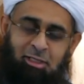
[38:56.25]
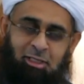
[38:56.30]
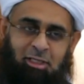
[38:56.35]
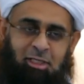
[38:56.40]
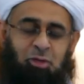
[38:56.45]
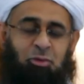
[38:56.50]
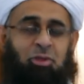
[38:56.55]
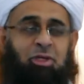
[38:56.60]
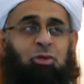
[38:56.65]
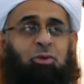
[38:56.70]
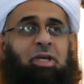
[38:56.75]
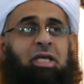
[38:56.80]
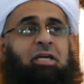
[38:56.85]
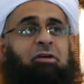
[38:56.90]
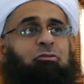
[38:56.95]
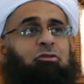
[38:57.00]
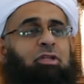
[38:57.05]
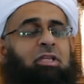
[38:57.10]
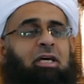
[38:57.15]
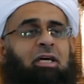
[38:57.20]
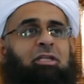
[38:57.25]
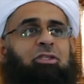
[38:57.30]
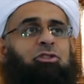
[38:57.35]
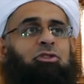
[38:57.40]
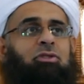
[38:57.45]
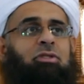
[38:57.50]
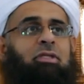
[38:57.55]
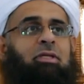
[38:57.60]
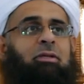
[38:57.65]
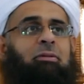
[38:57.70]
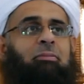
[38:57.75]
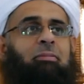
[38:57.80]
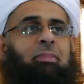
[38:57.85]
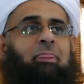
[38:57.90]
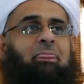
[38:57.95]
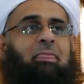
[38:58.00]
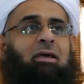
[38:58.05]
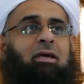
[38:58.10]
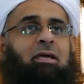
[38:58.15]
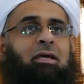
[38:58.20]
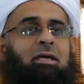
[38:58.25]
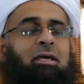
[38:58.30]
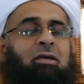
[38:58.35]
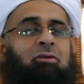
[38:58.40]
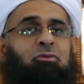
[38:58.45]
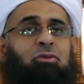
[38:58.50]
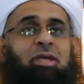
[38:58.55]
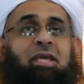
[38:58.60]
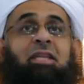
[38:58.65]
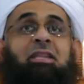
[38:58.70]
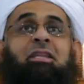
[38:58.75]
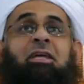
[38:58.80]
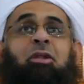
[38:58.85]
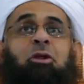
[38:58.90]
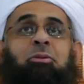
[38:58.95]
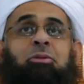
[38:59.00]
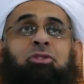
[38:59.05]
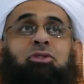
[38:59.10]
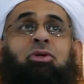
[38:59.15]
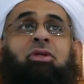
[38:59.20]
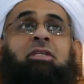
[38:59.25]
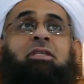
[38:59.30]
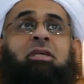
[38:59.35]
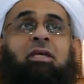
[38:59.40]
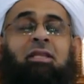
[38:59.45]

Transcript: You know, when you wake up for tahajjud, if we get that opportunity,